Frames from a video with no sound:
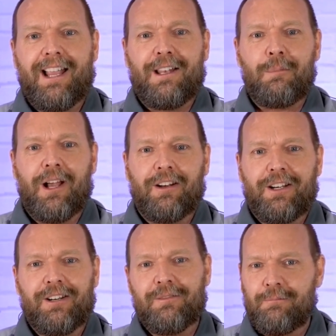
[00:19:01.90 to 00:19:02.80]
I get to be on
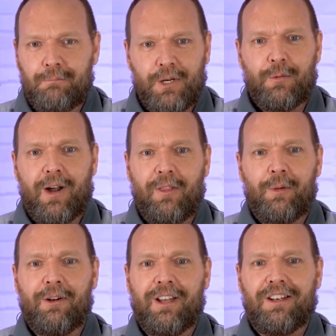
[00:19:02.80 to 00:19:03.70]
here. Pretty rare that
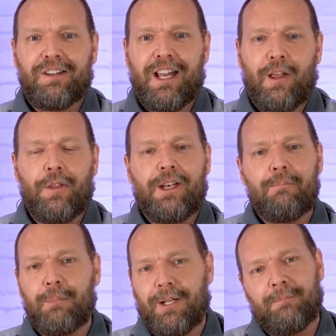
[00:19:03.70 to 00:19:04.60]
we don't get to see Anthony,
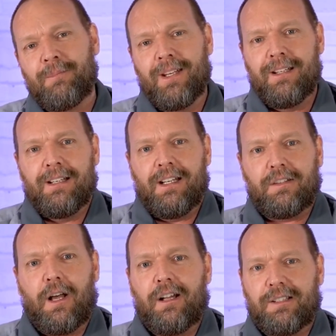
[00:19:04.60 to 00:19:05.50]
but
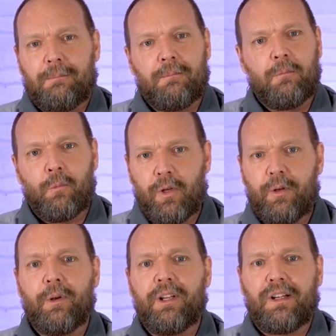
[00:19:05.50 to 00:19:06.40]
it's awesome. Really,
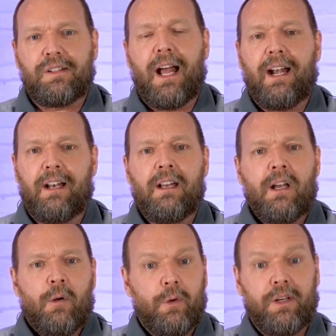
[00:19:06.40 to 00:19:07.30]
really excited.
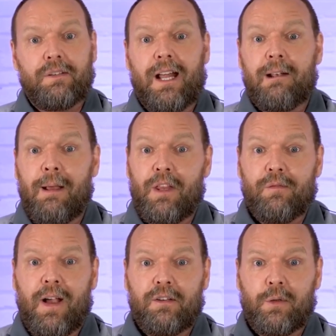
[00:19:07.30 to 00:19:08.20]
Really excited about the
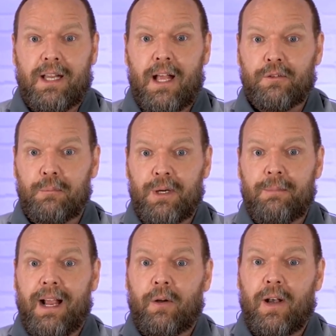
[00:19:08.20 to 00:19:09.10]
advisory council to bring
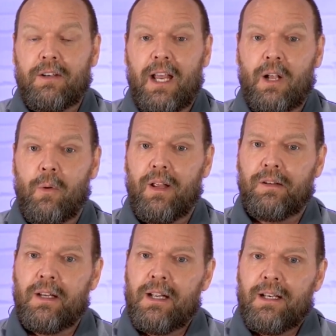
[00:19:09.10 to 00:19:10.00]
back great
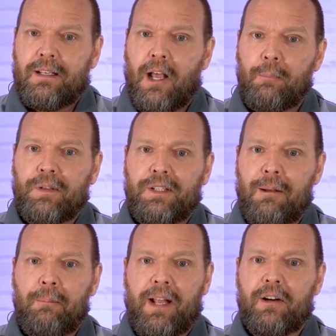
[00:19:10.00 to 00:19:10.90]
takeaways to help us
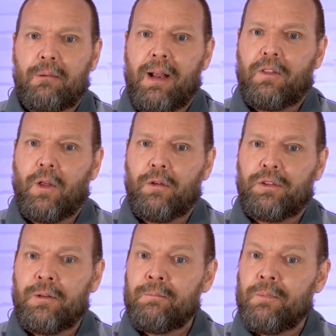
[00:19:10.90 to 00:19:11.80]
get better, to make
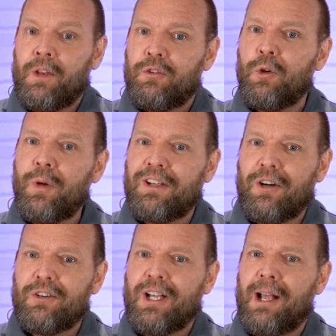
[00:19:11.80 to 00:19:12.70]
those 2-week
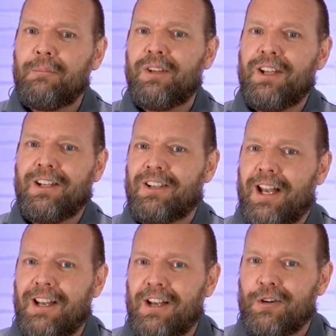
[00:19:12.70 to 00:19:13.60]
turn times into
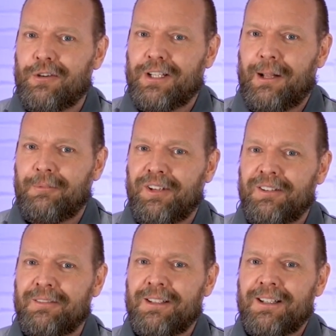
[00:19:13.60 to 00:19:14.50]
10-day turn times.
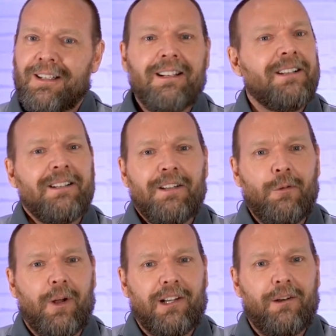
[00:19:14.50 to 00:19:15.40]
If
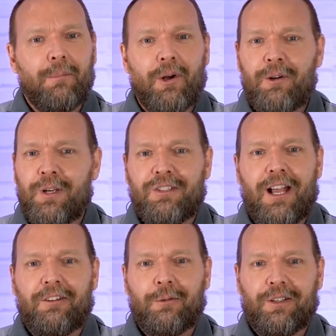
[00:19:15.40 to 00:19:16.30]
you want to learn more, reach
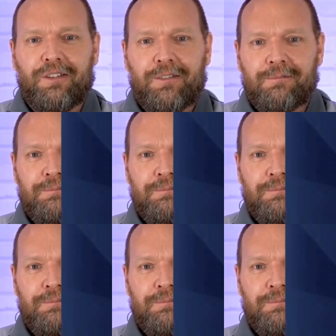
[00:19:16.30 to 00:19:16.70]
out to us.